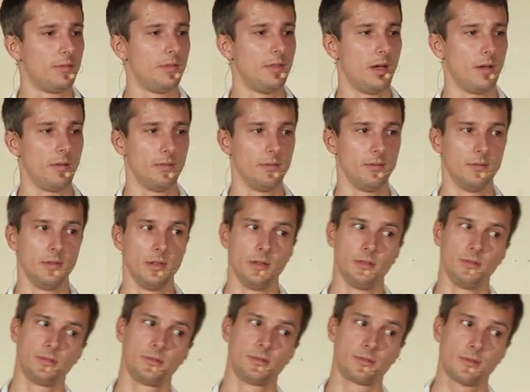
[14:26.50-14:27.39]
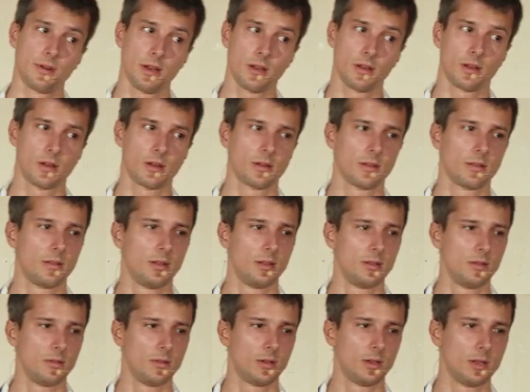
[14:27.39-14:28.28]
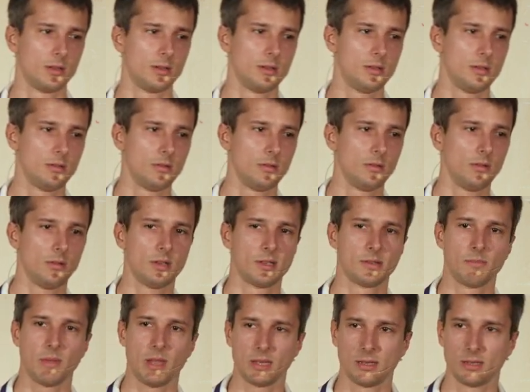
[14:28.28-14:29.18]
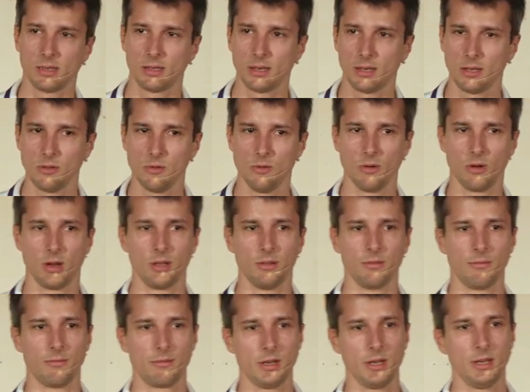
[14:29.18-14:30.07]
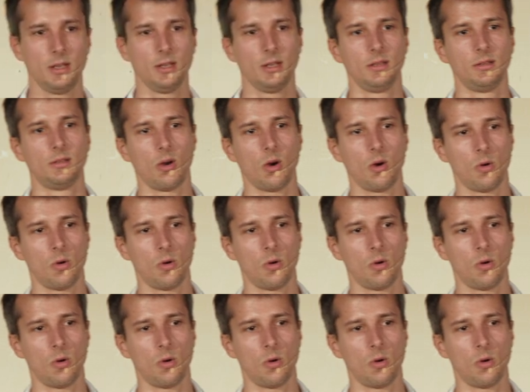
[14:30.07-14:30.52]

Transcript: Now the trick that you can do is basically you can read